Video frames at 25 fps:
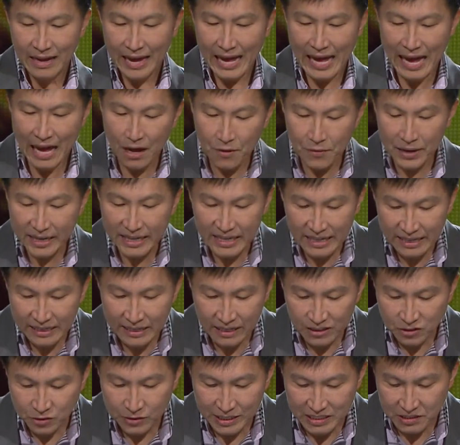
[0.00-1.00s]
Our inner
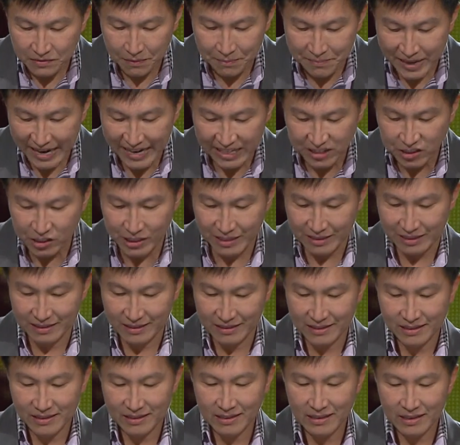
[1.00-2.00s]
transformation
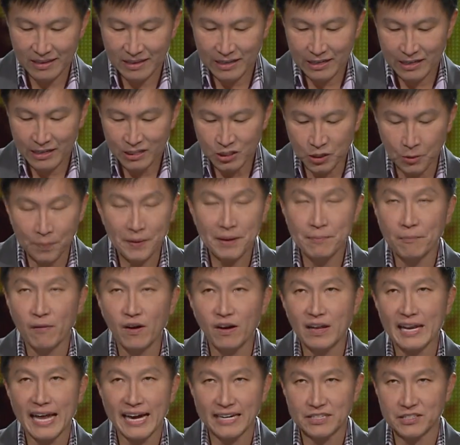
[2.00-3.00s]
to be more
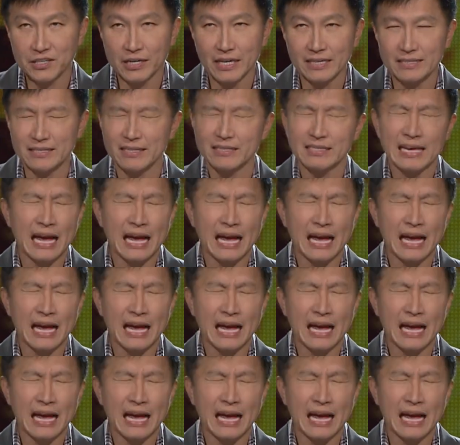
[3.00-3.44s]
like Jesus.